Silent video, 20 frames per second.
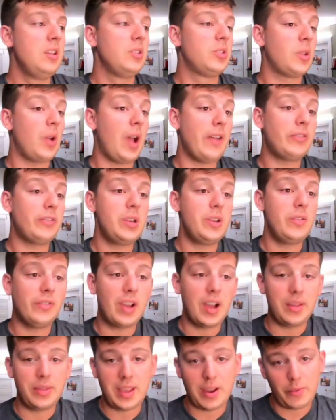So after
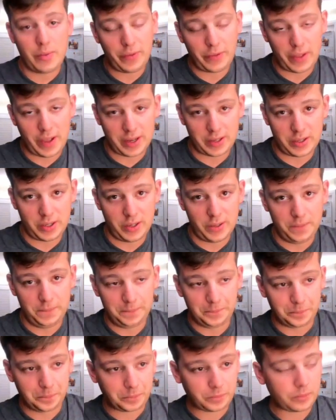you've gotten that reflector,
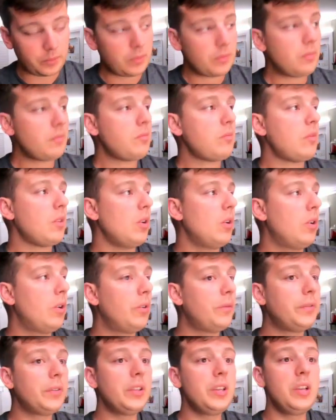
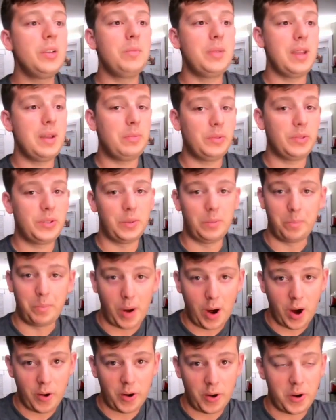hopefully you'll be able to
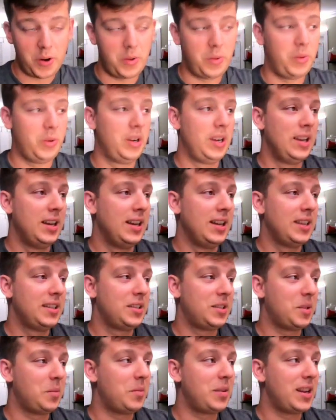borrow
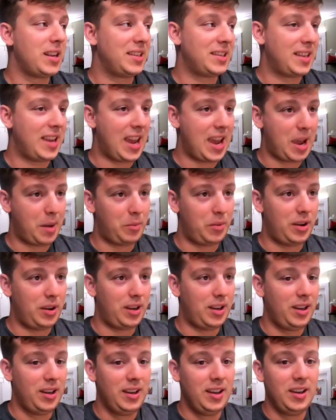somebody's
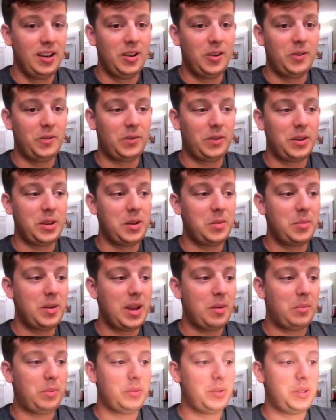camera. Hopefully you'll
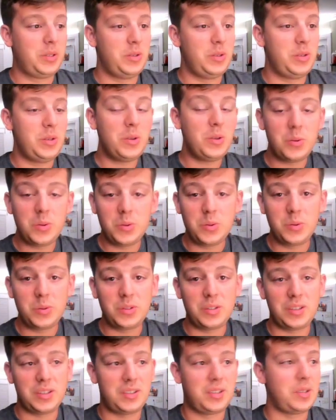be able to
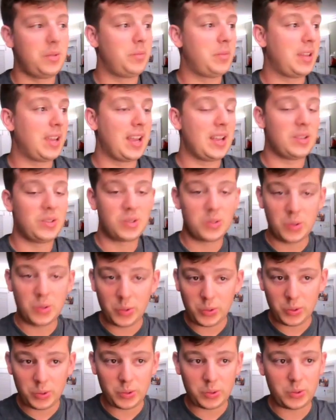use something at
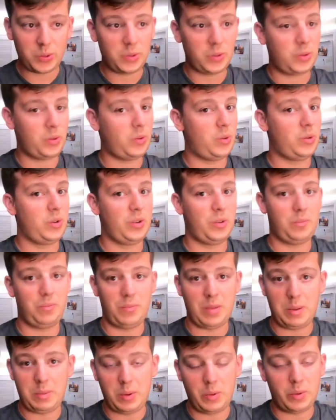school or
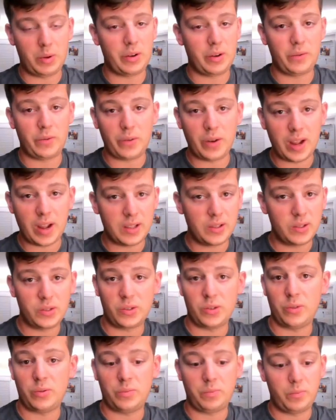maybe one of your
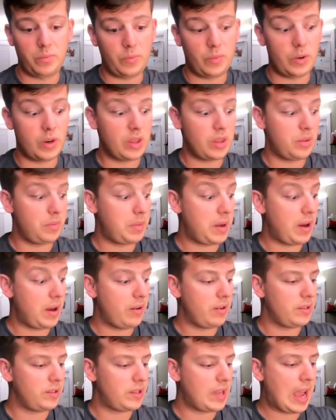friends or one of the
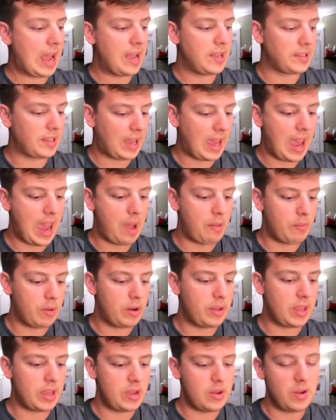parents has a
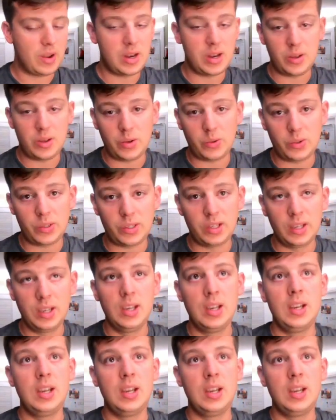camera that you can use.